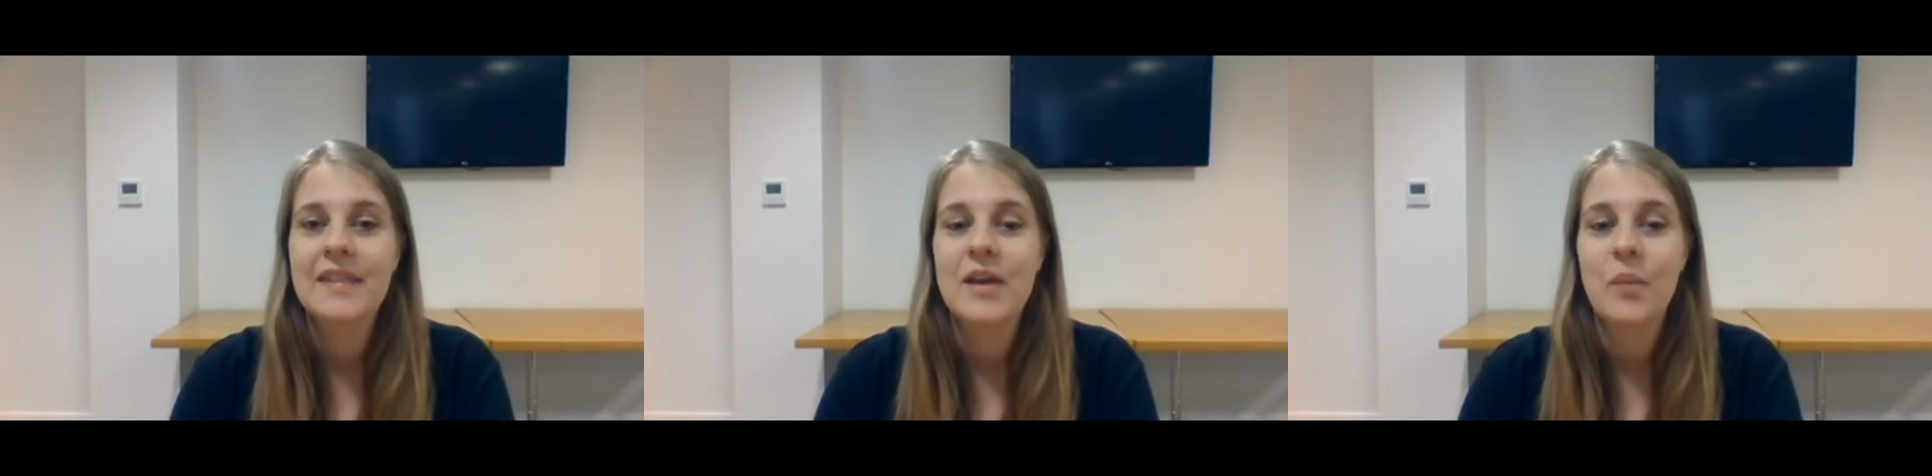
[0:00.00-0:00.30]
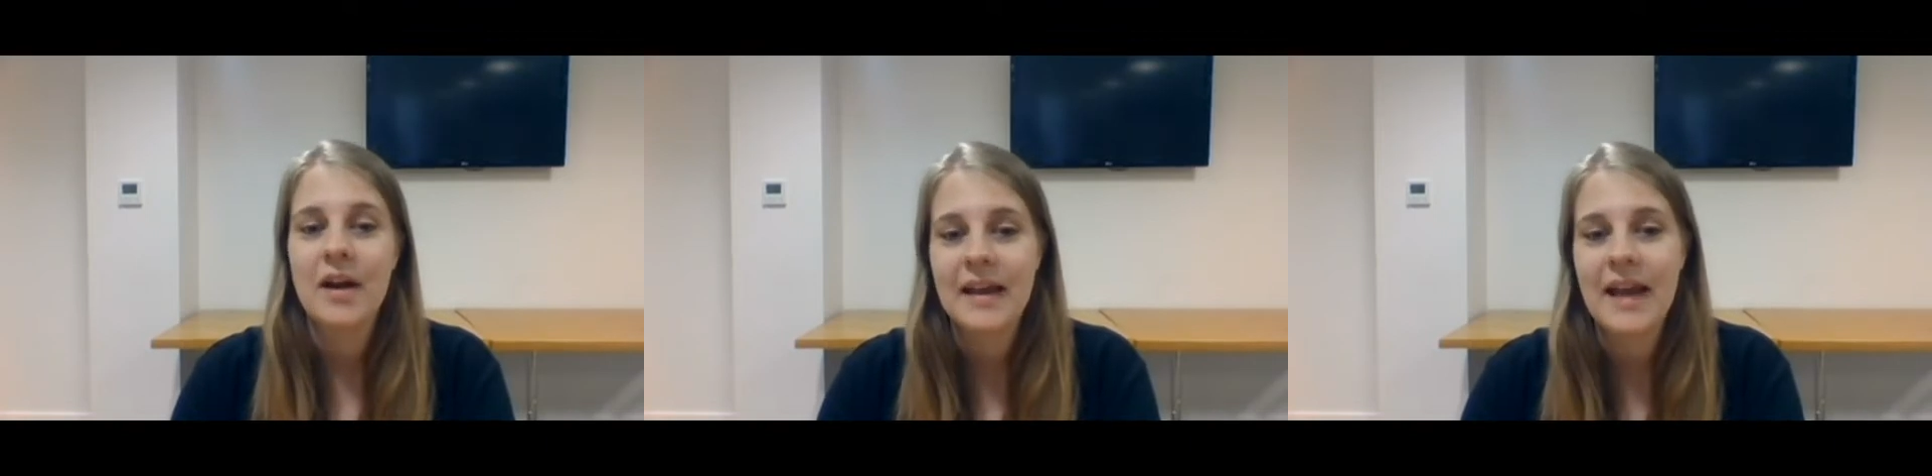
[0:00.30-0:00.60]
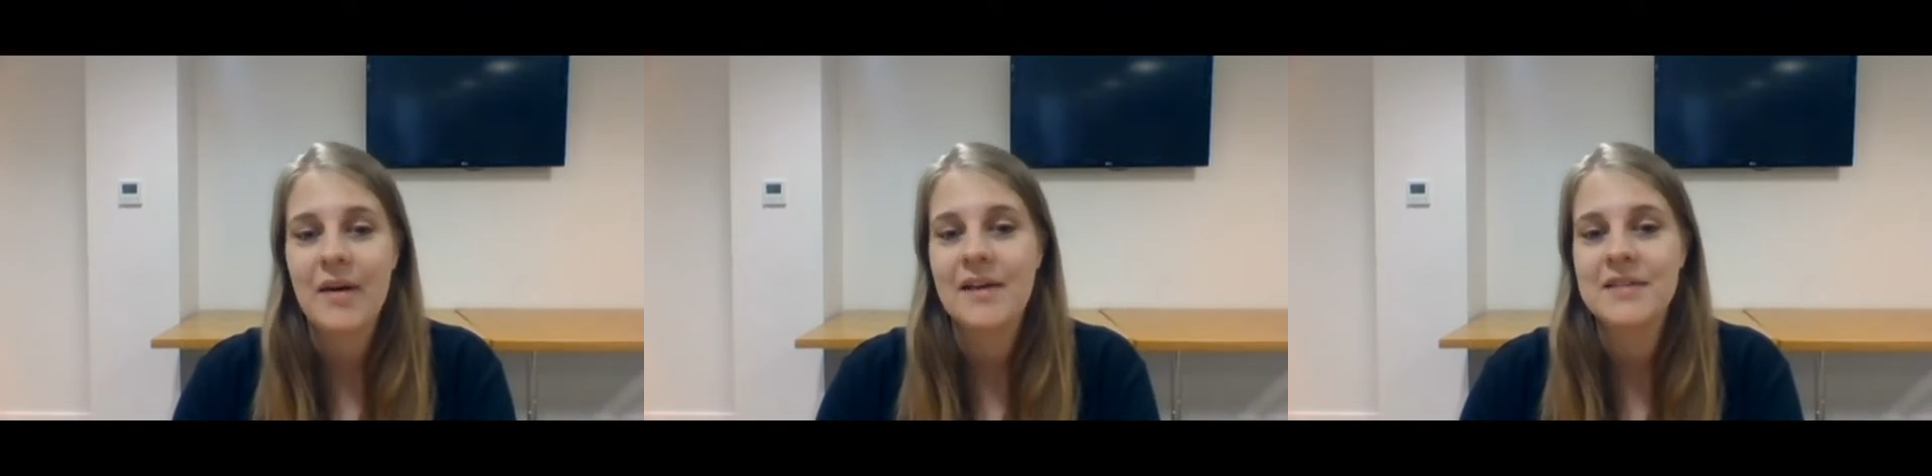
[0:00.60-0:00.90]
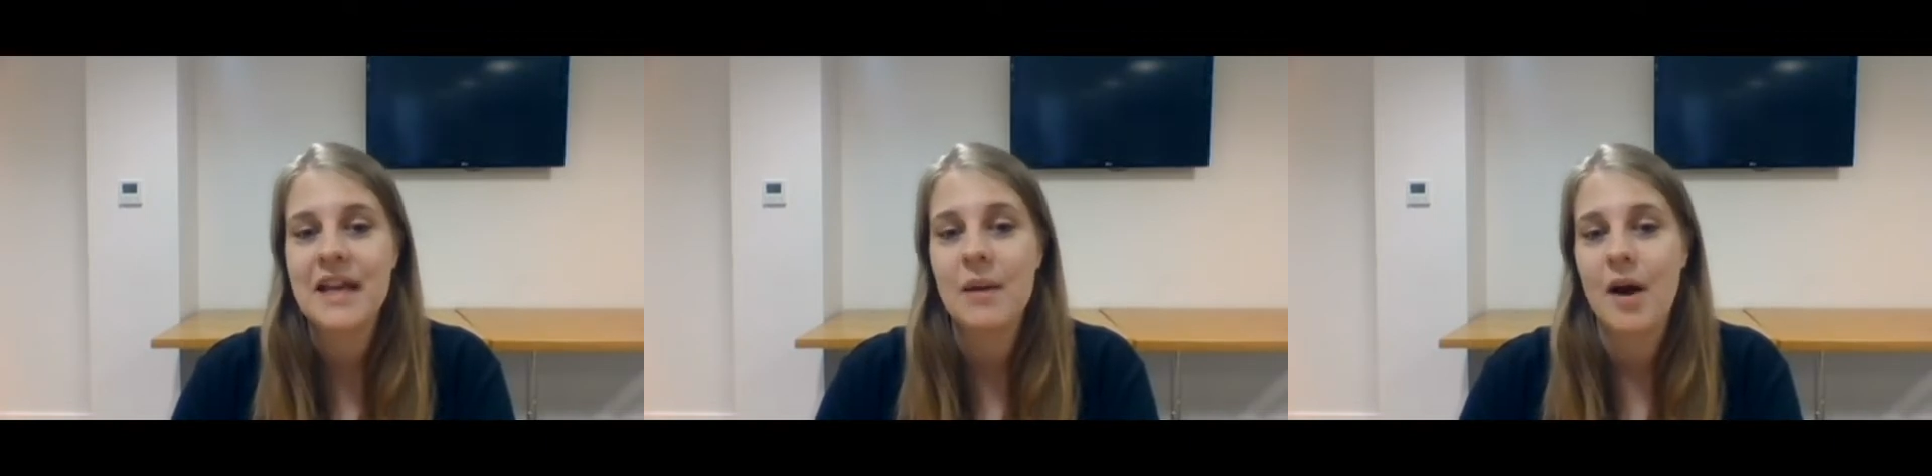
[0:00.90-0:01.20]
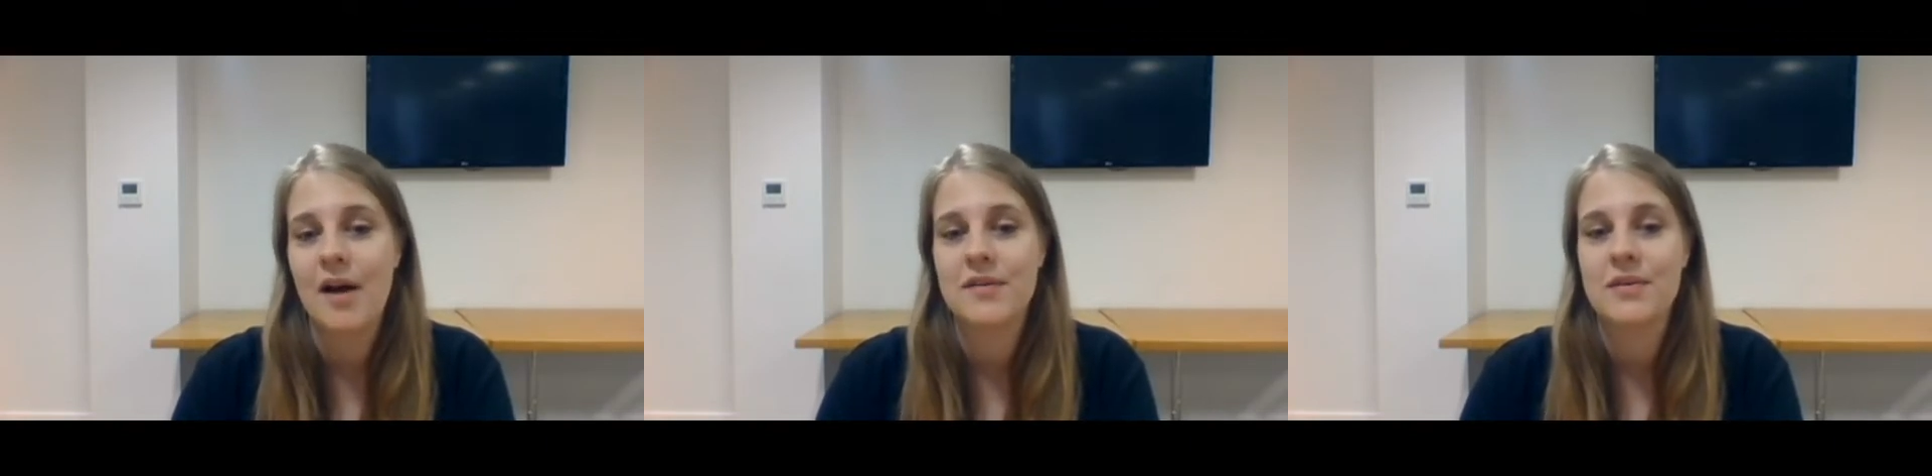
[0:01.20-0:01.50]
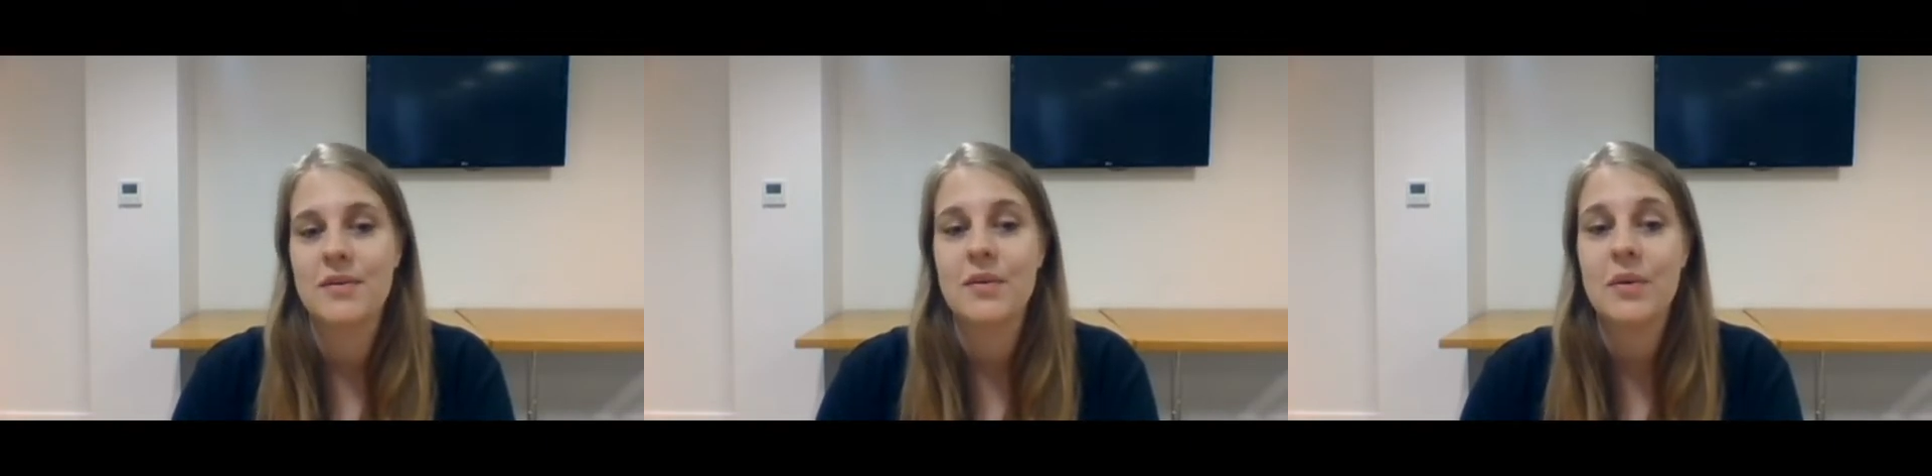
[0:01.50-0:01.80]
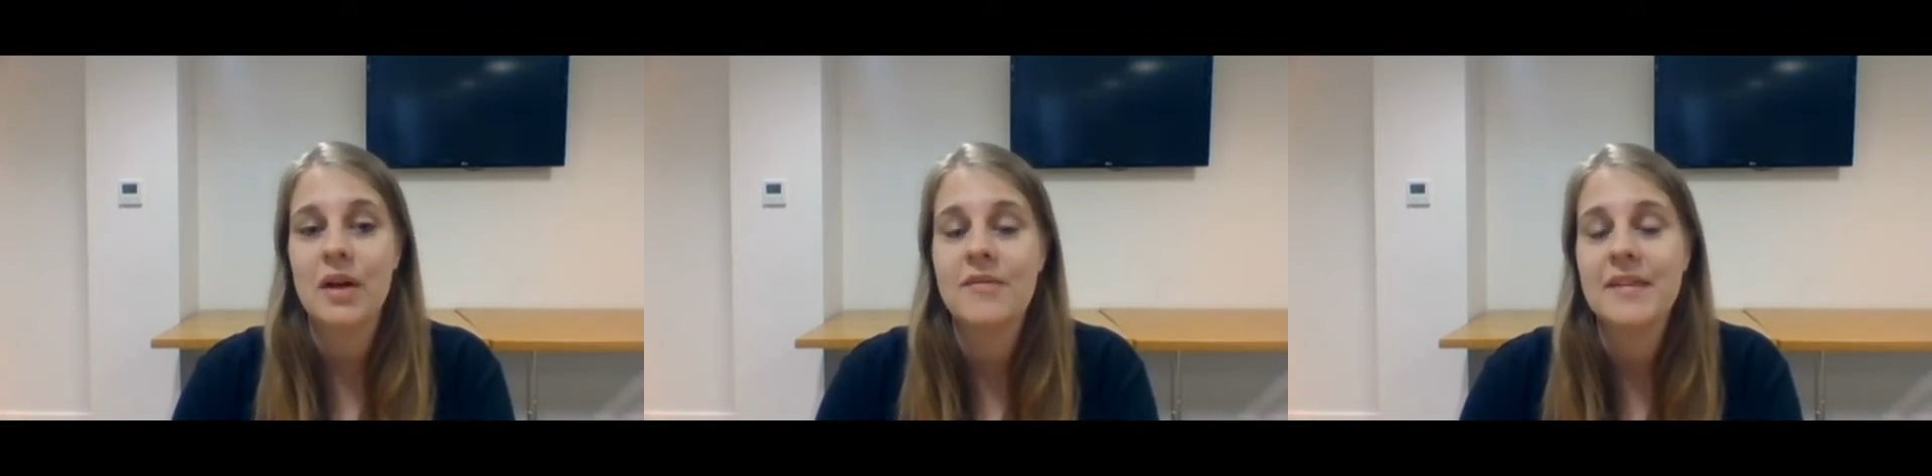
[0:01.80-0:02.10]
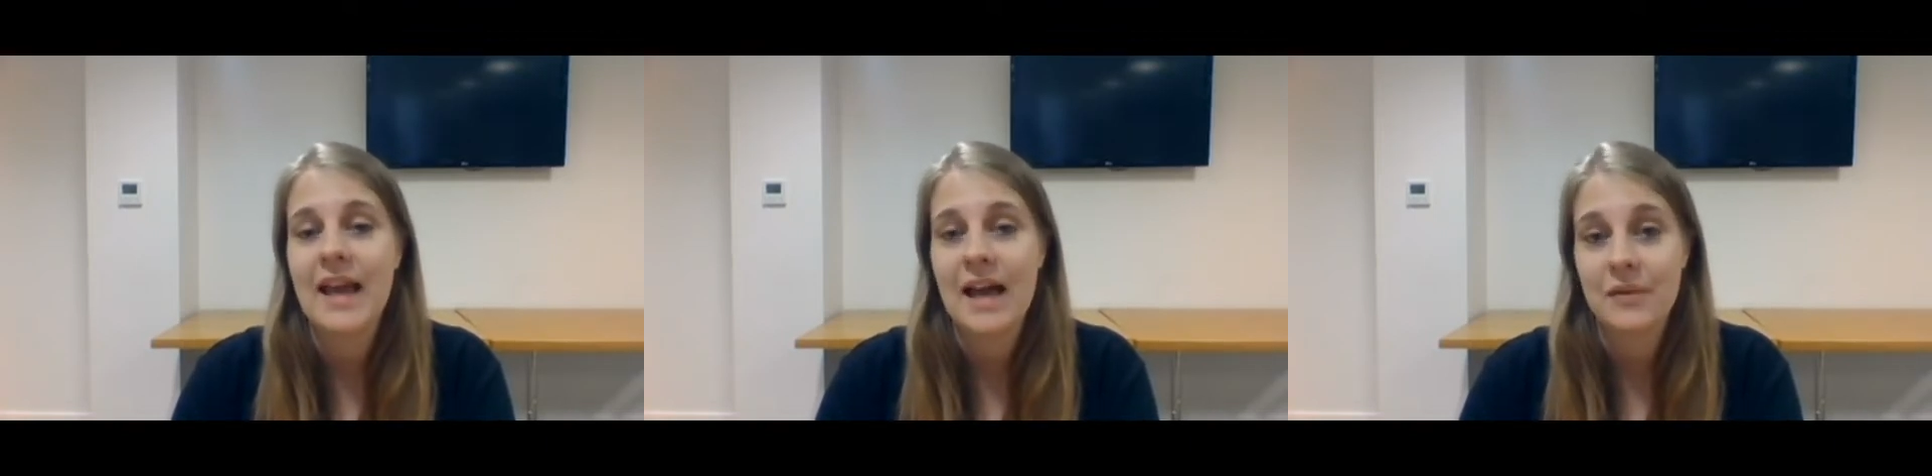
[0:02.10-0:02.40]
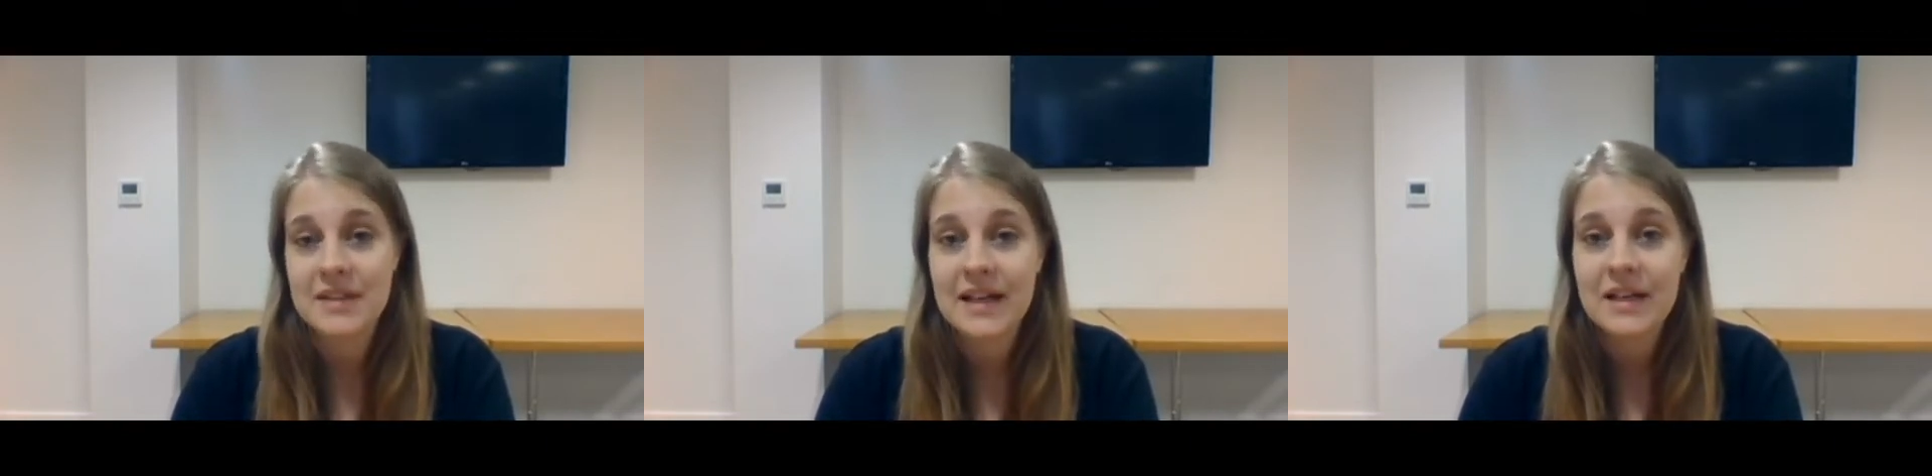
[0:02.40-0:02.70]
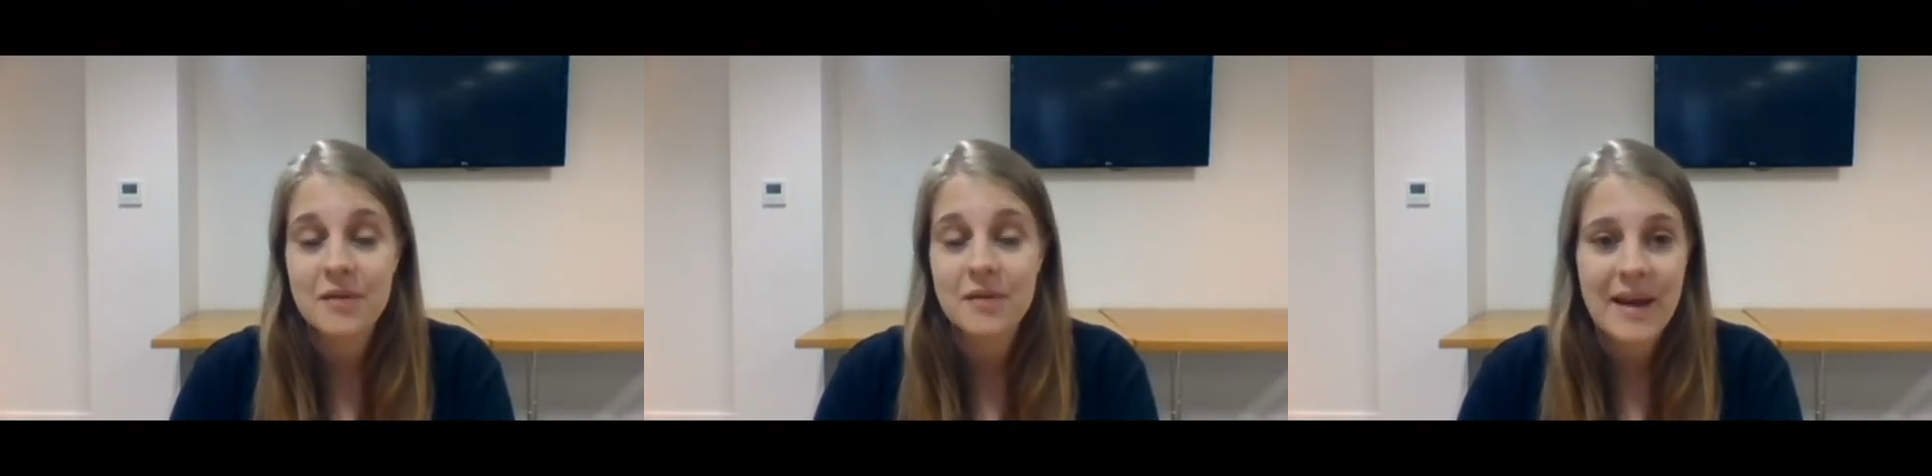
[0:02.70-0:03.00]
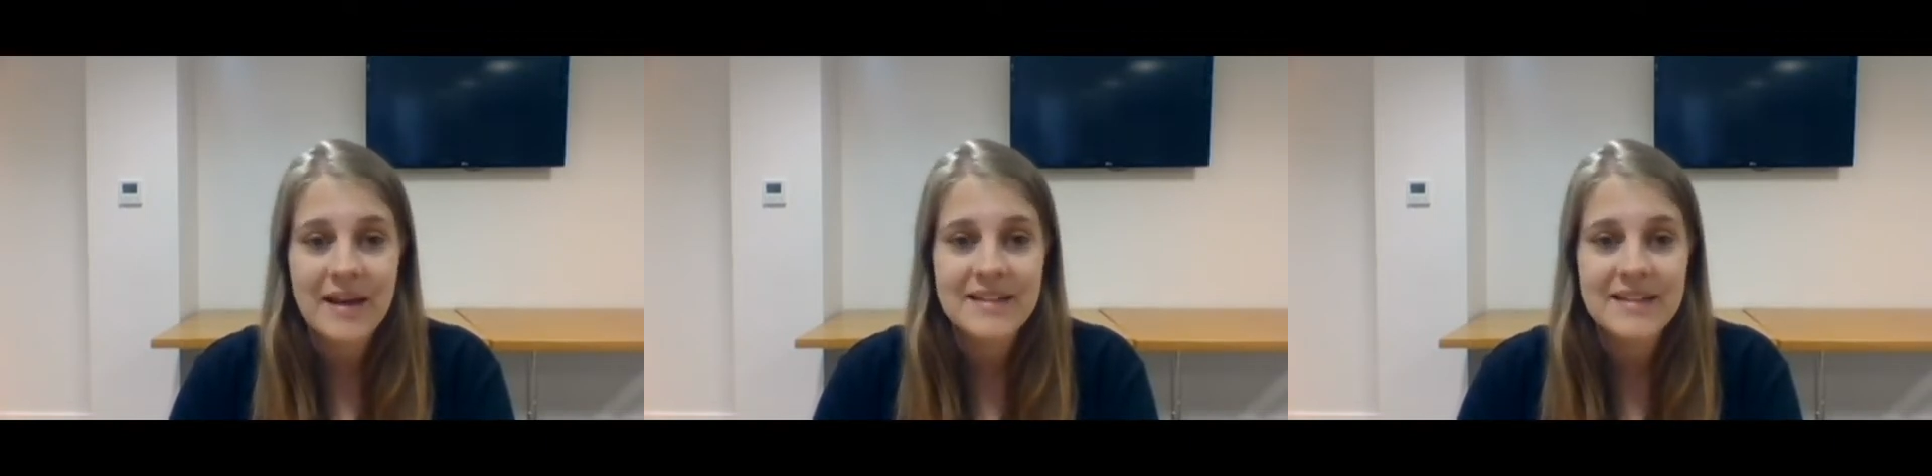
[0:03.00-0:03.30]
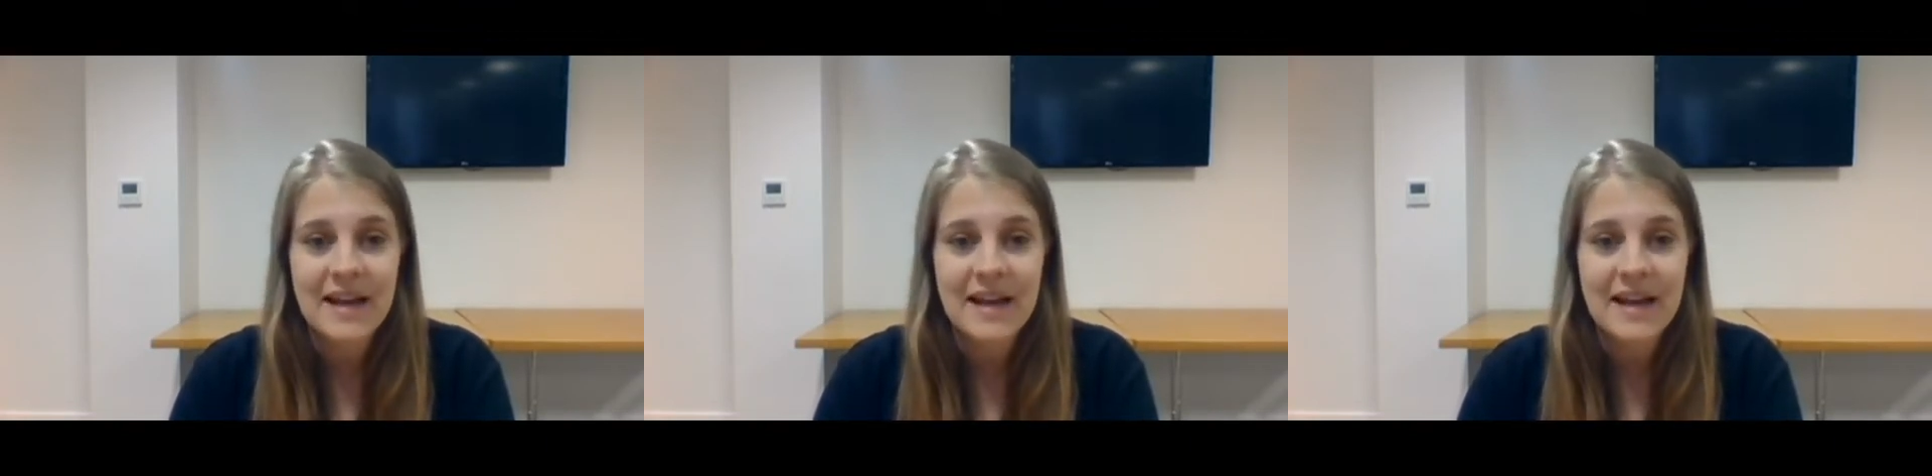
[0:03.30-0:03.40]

then working out how to get parcels all over the county from the base in